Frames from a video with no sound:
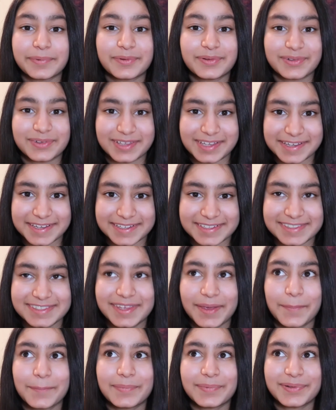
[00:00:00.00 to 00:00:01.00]
please,
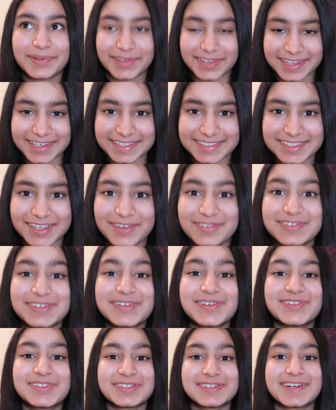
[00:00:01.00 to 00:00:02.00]
please, if
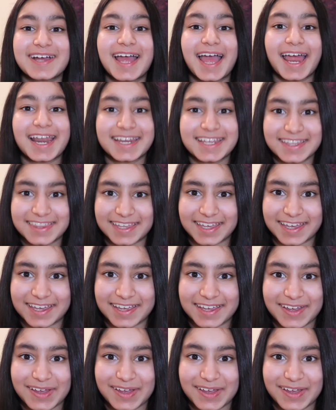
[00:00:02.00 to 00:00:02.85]
you do anything,